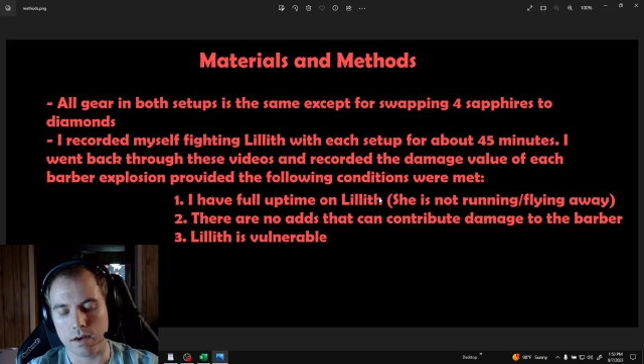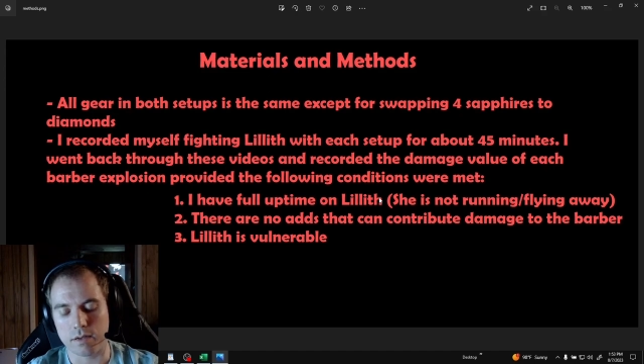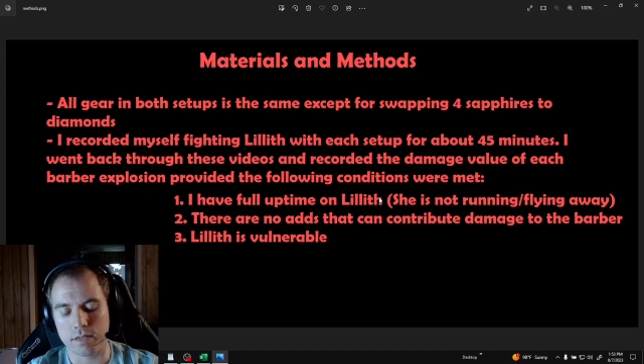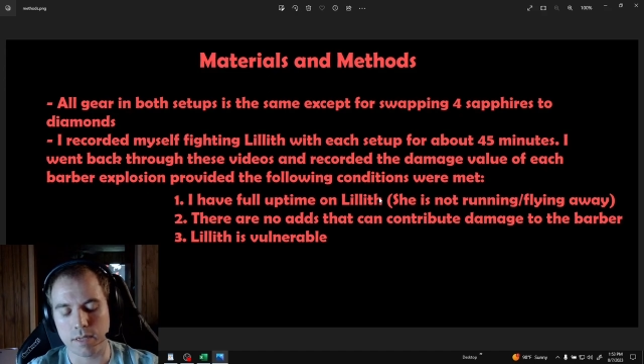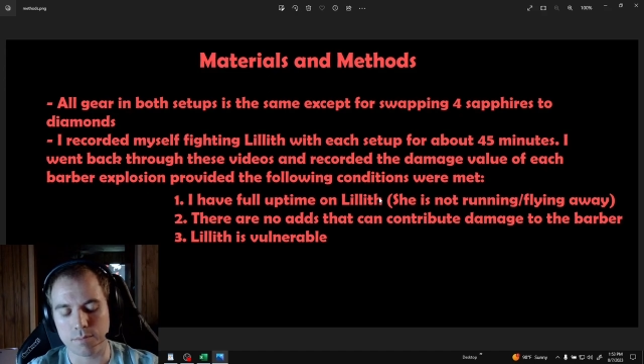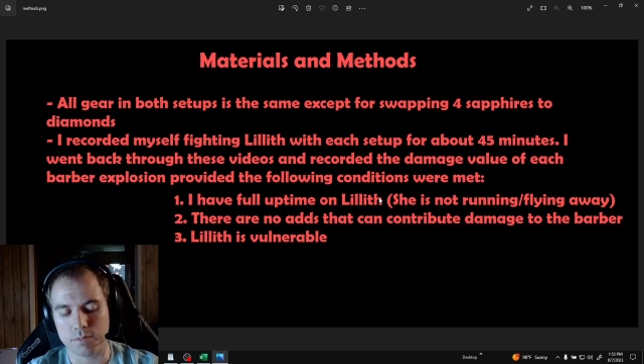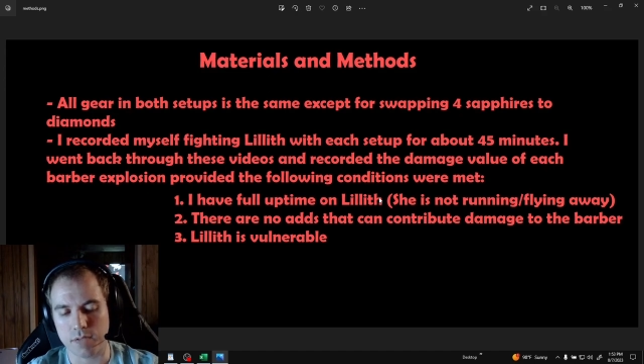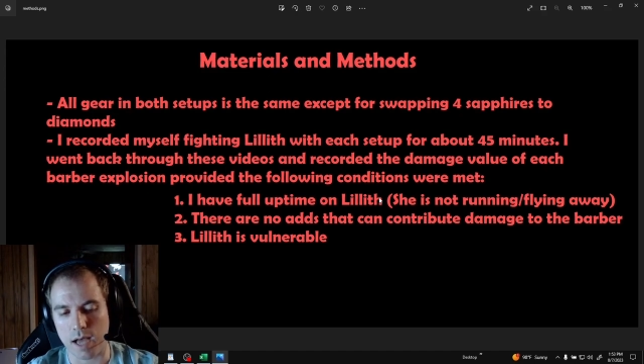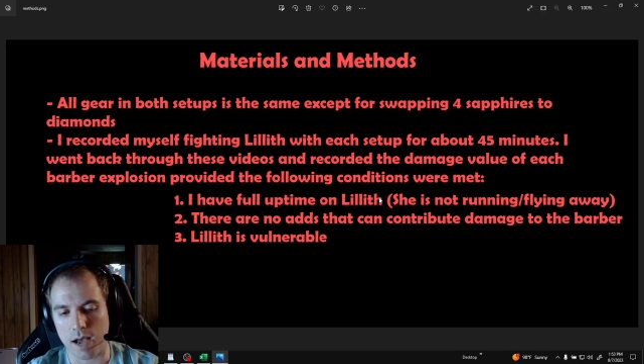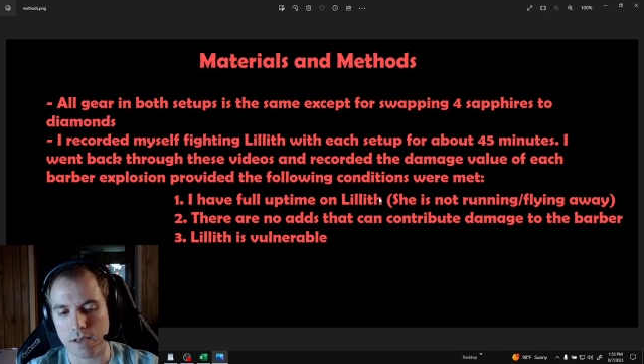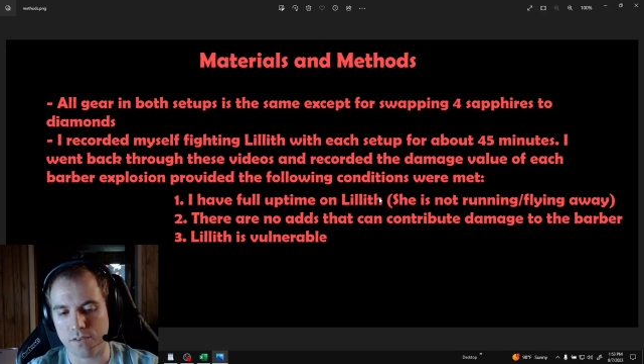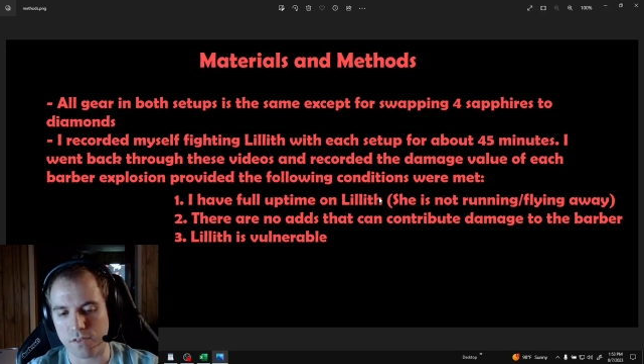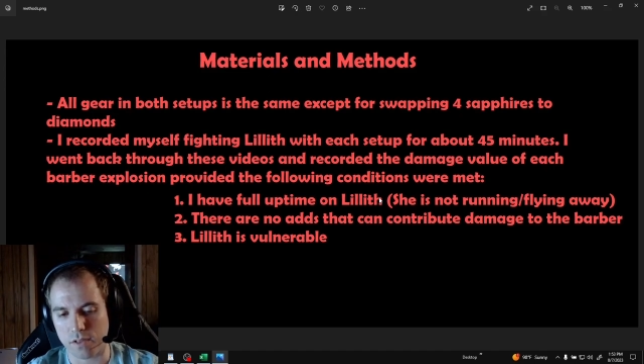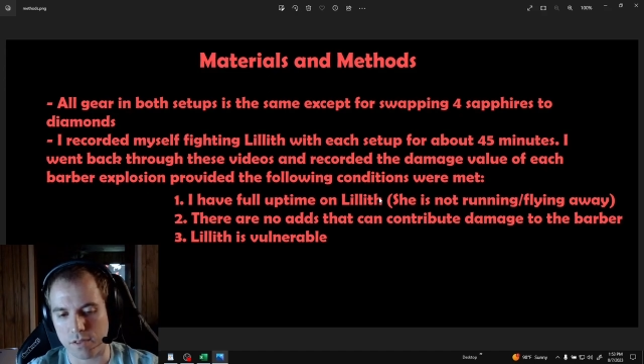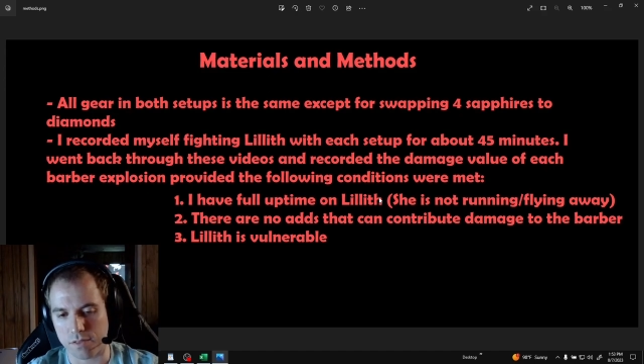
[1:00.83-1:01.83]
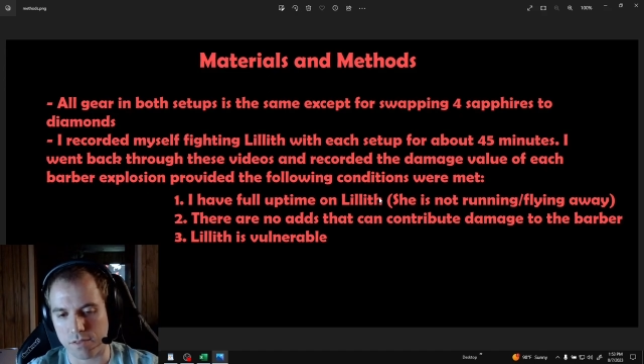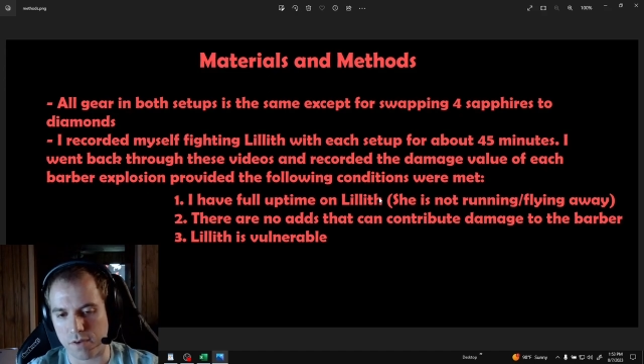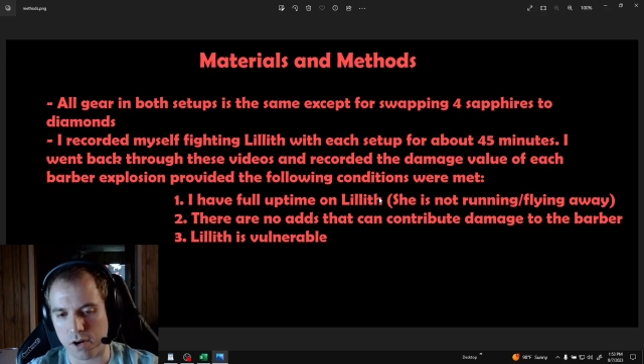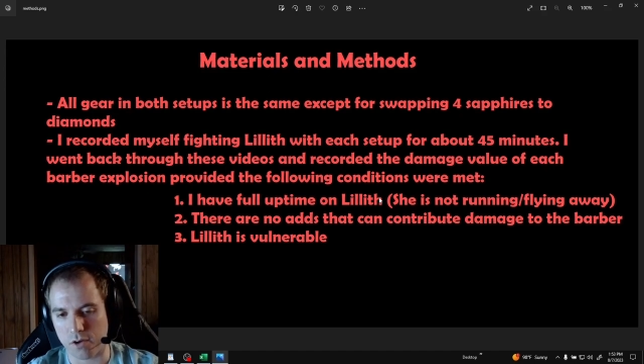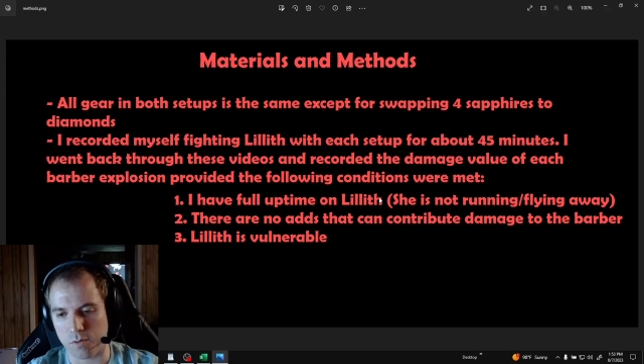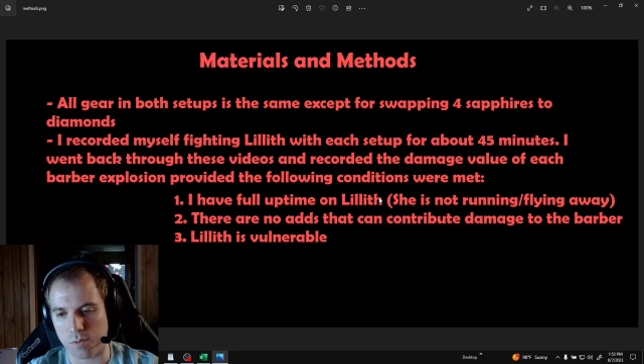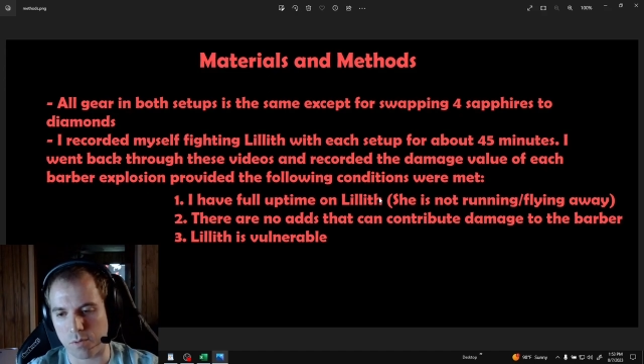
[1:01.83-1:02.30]
attempt to isolate the
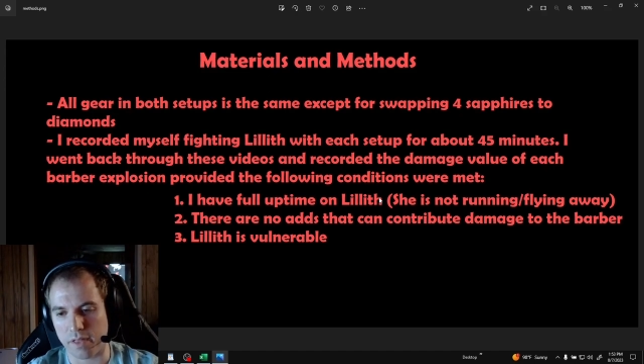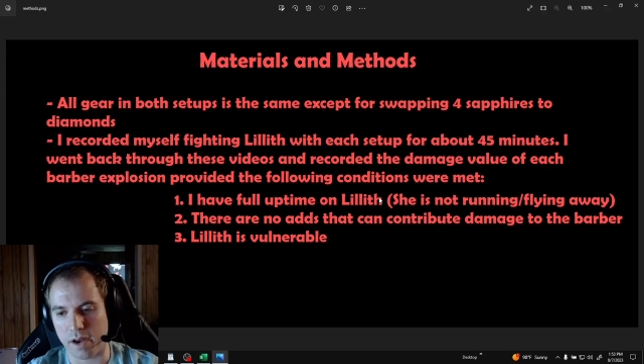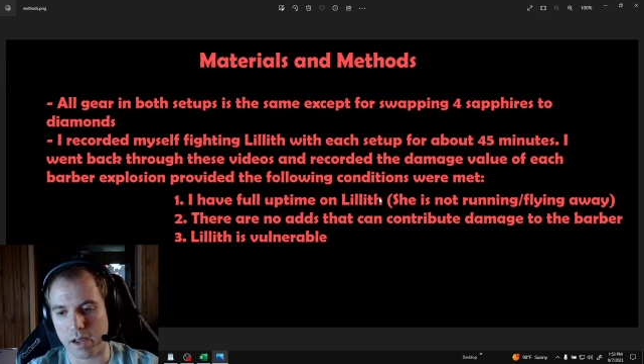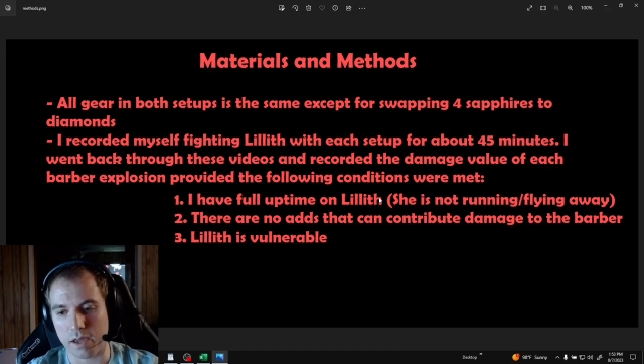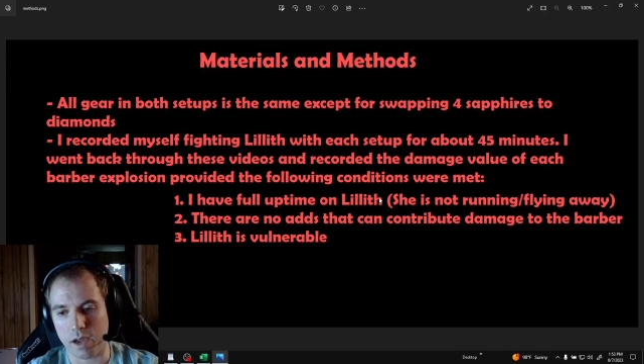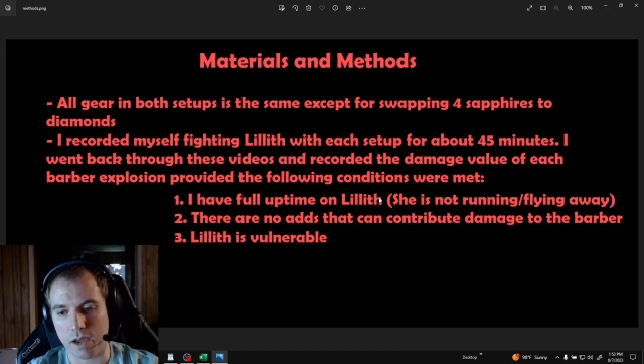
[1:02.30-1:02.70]
variable that I